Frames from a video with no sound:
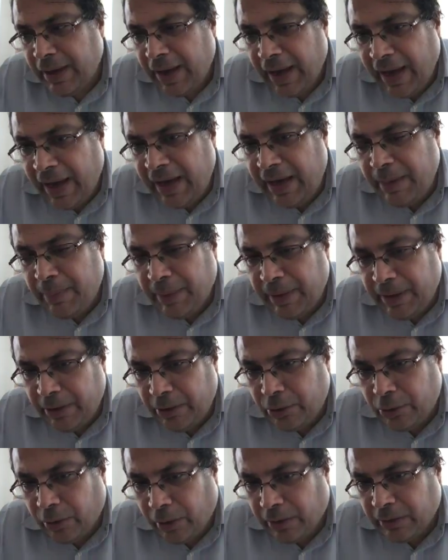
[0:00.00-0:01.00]
anybody
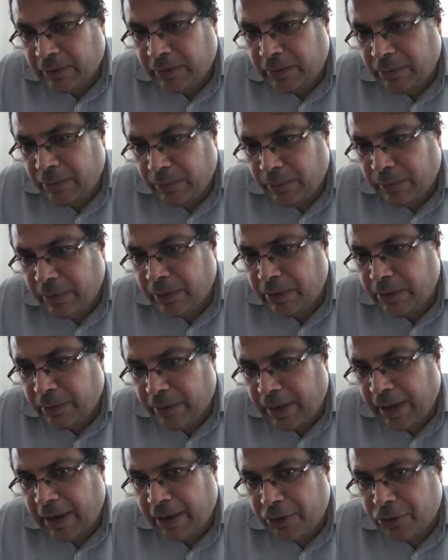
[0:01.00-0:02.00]
in thoughts, word,
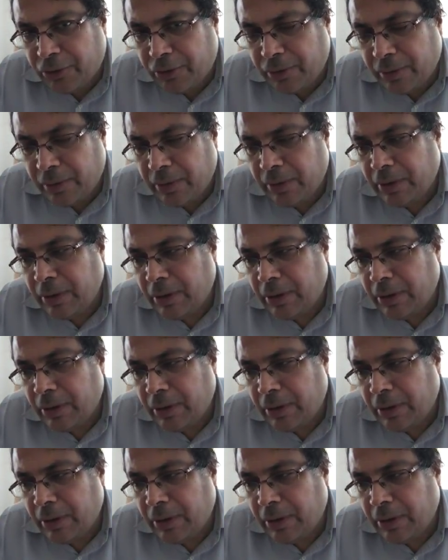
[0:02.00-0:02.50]
or action,